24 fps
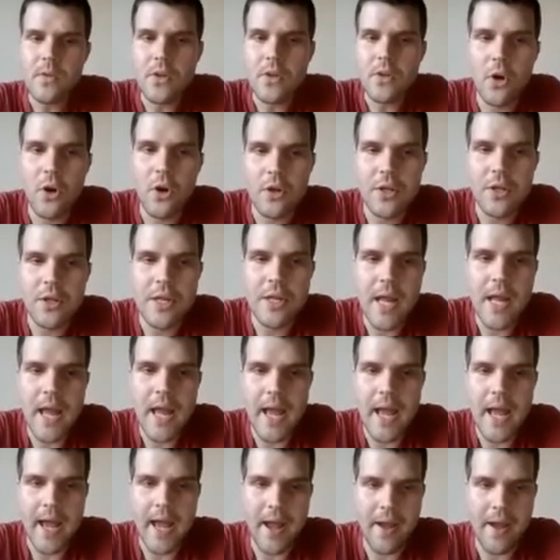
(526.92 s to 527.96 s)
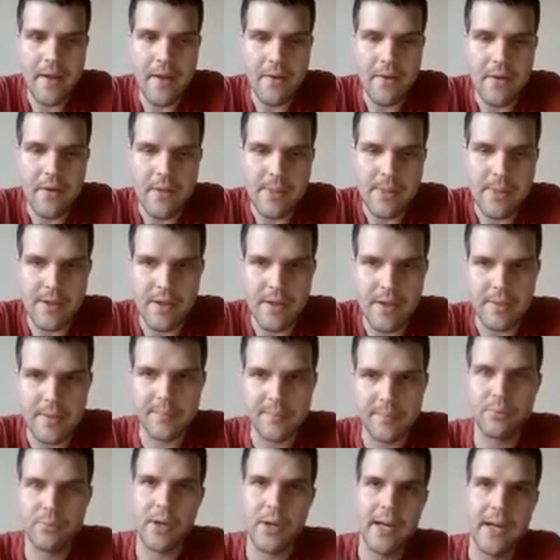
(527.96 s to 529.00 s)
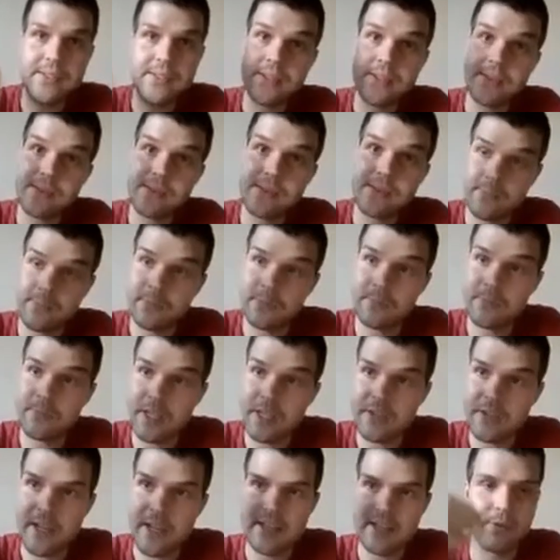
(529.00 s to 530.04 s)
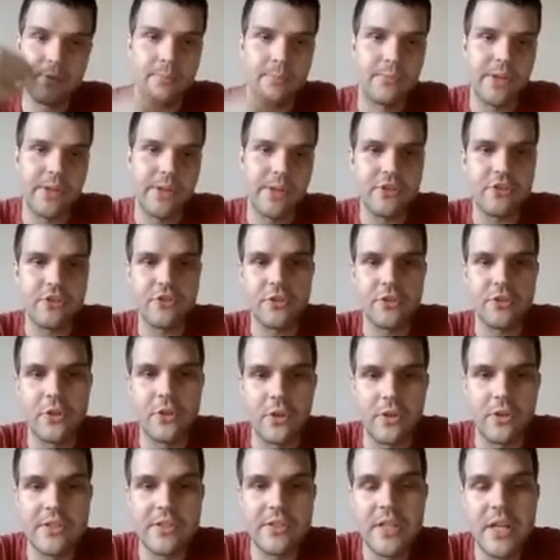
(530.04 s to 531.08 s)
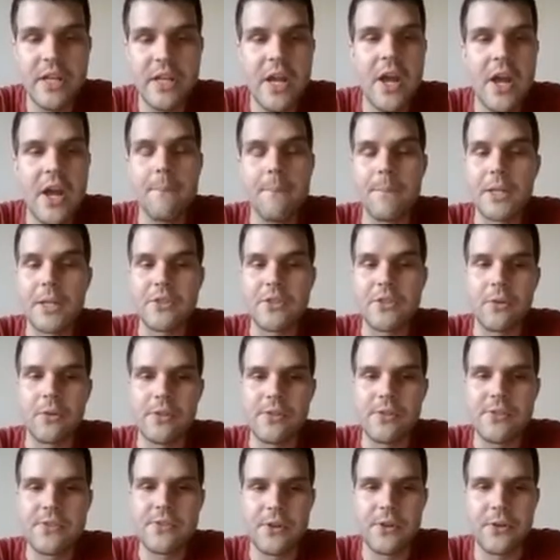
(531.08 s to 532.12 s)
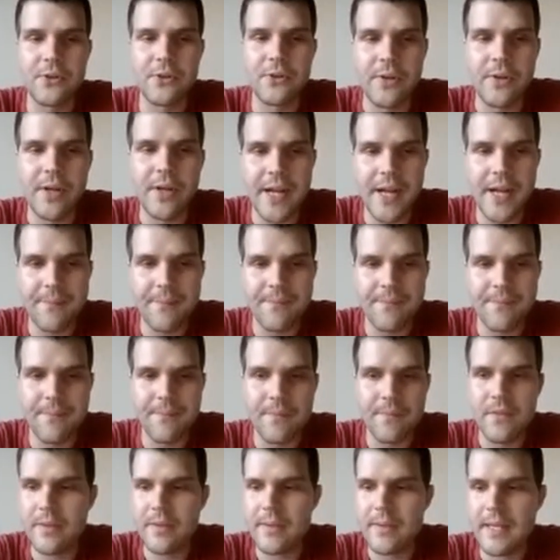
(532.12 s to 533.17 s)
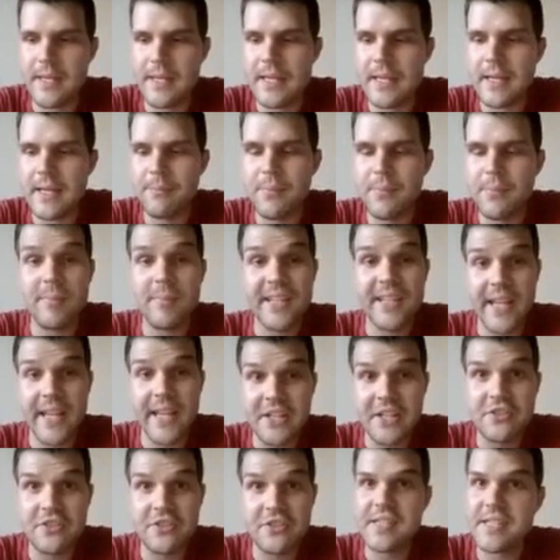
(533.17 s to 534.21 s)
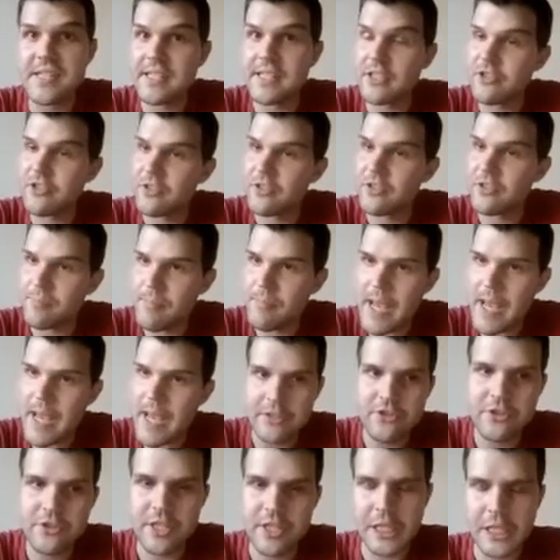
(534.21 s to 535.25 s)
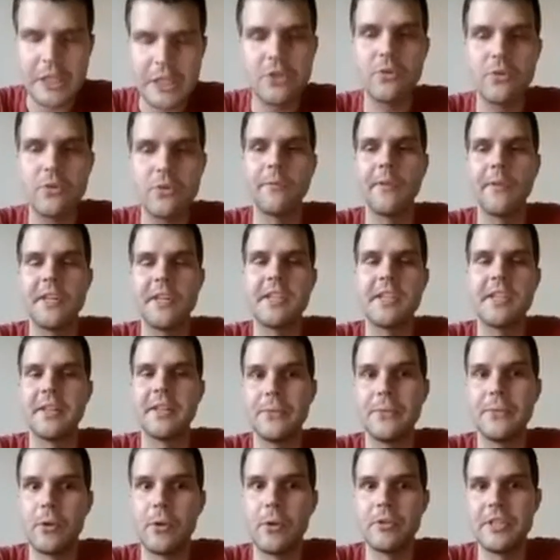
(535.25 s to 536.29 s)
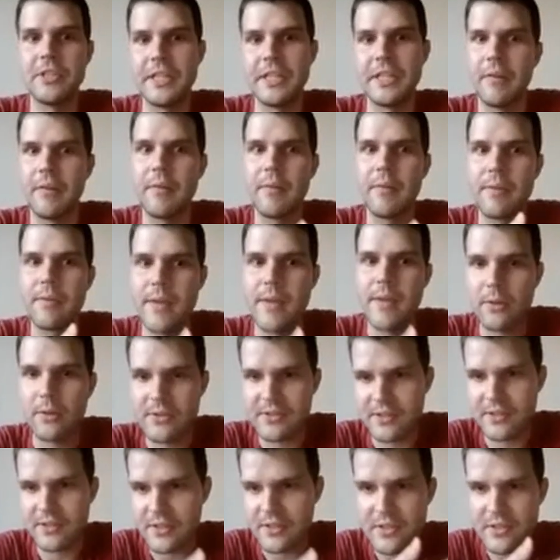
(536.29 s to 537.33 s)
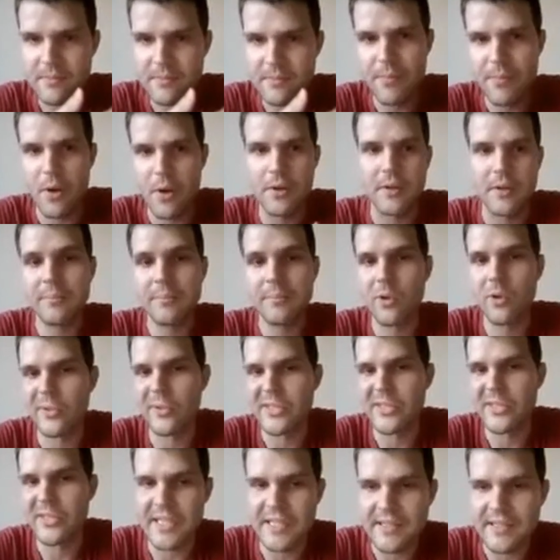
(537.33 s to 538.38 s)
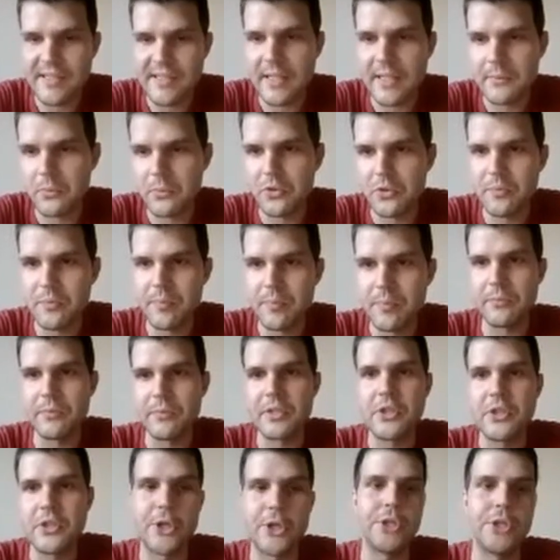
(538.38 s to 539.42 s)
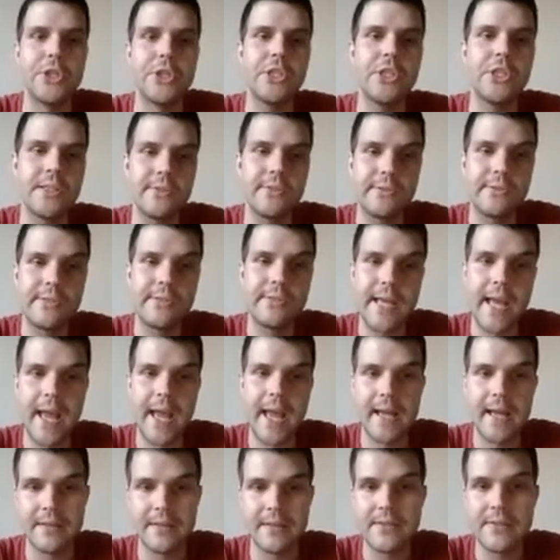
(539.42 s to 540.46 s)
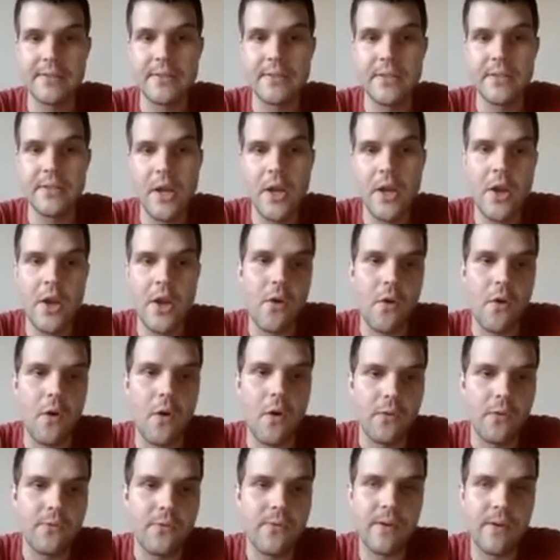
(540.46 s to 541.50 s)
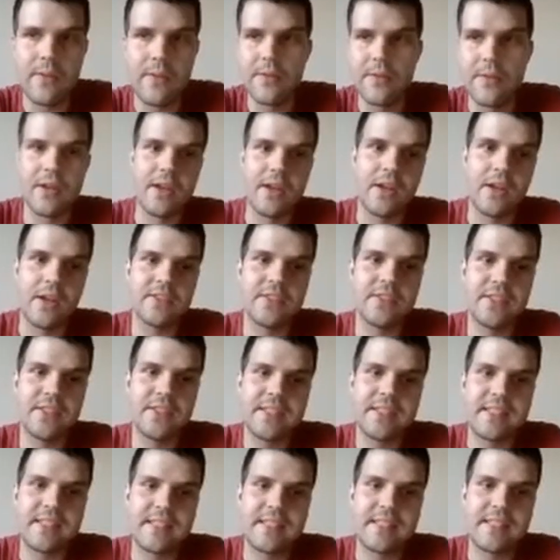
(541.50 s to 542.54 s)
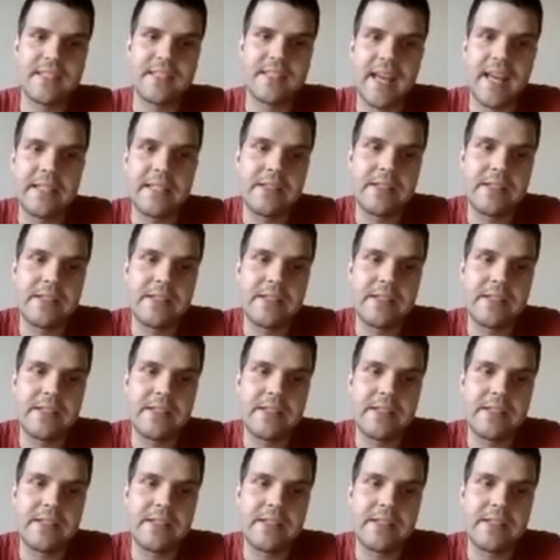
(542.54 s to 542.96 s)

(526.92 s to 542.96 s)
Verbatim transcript: on uh, the, the price that expropriation should cost, but also um, the public agency that should manage the 240,000 Berlin properties that would be returned into the hands of the state.